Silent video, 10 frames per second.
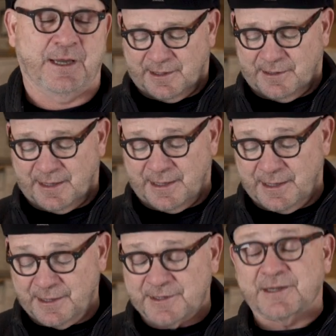And
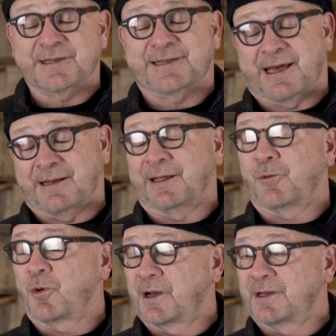his
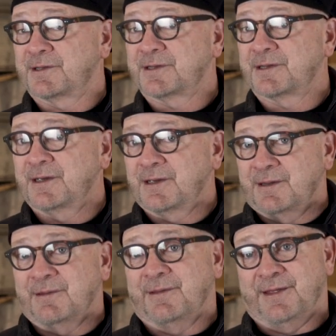satellite wines,
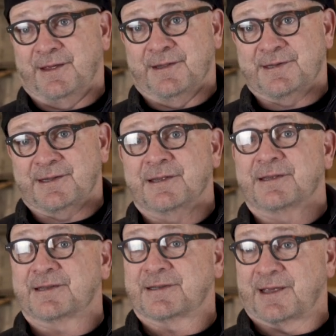this,
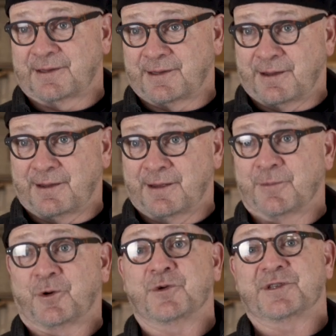
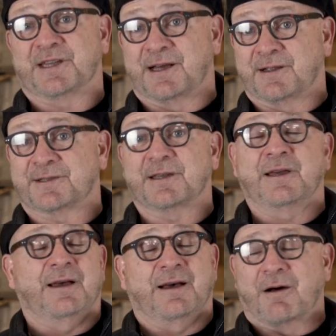Saint-Ime, Cruzels,
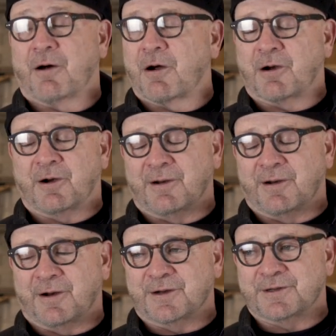are
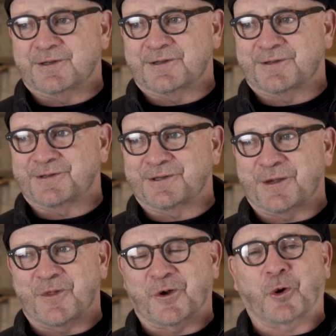
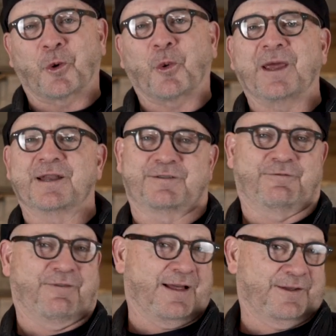some of the greatest
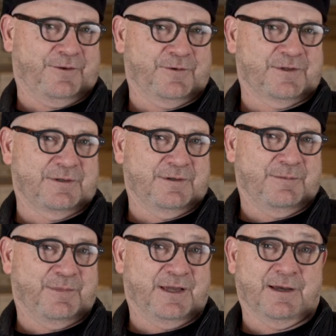values,
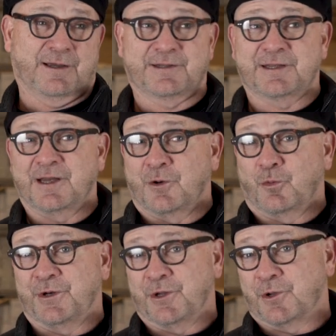because
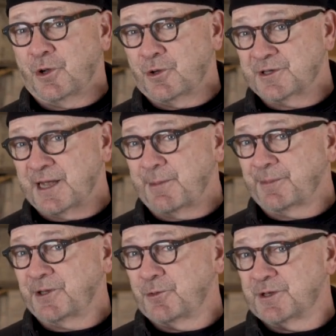when you step
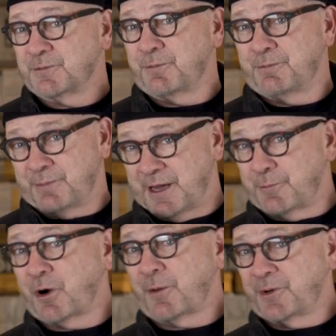up to his main
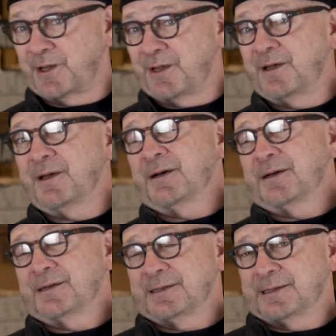property,
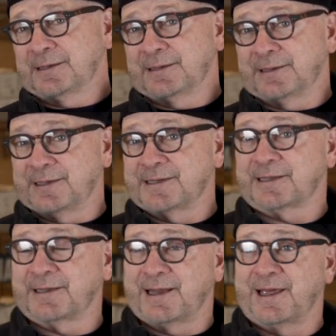L'Église
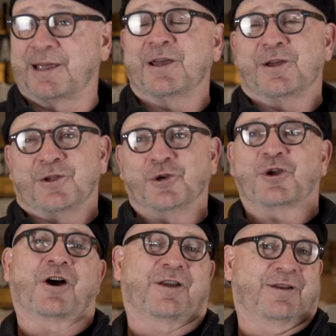Clenet, you're
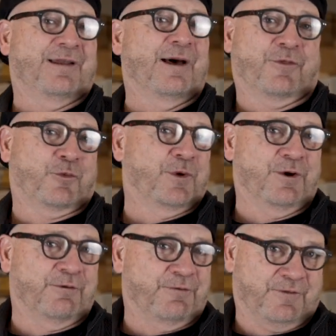talking now
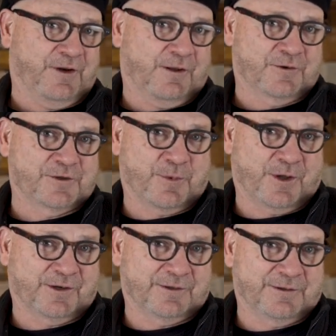$350 a
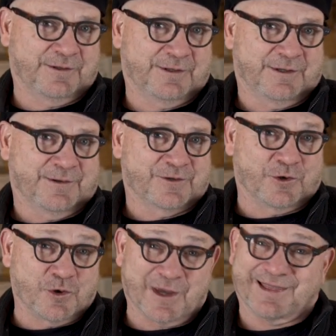bottle. So
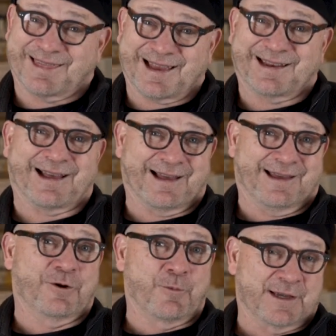you get that
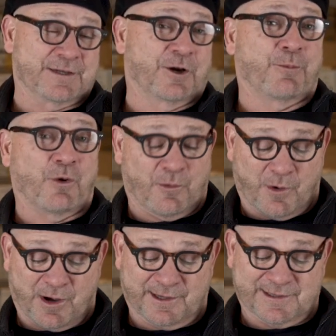guy who makes 100-point
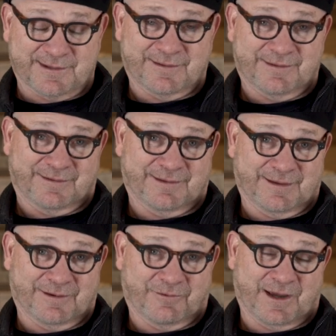wines
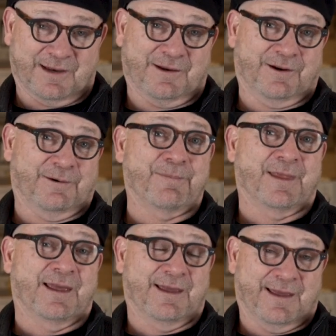right here.
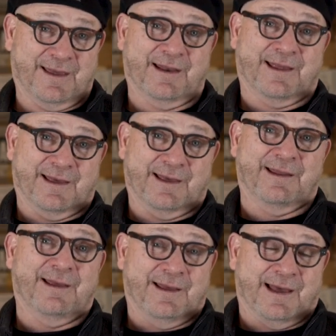And again,
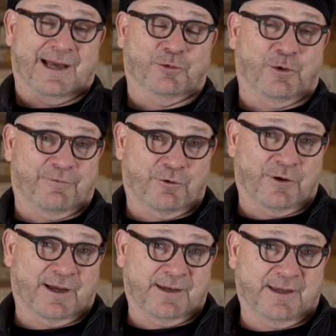at
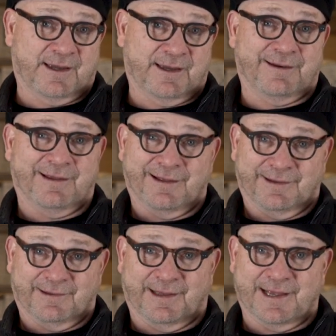$24.98,
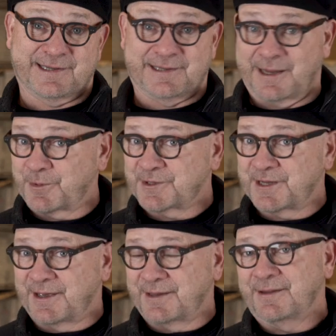less
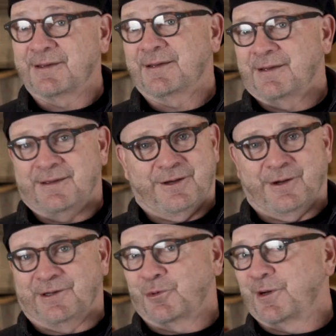10%,
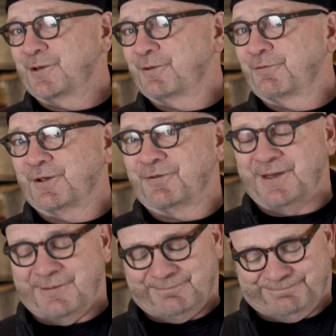you're at $22.50.